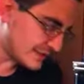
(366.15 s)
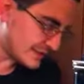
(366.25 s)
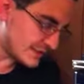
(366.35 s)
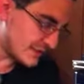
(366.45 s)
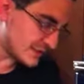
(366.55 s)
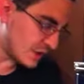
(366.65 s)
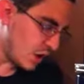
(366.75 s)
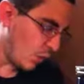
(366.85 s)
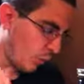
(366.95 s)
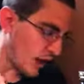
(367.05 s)
it says this
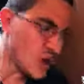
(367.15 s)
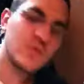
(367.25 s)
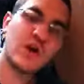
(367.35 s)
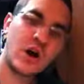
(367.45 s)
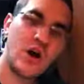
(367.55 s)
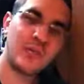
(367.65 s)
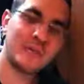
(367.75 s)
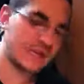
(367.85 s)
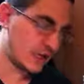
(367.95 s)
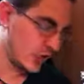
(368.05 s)
Why do you call
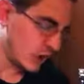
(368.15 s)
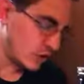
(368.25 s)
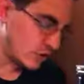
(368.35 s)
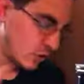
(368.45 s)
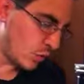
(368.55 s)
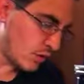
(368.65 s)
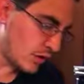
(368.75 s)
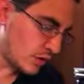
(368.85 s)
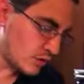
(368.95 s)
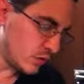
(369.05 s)
me
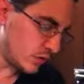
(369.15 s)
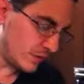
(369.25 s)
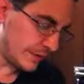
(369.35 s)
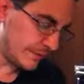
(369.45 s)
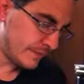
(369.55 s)
Lord, Lord,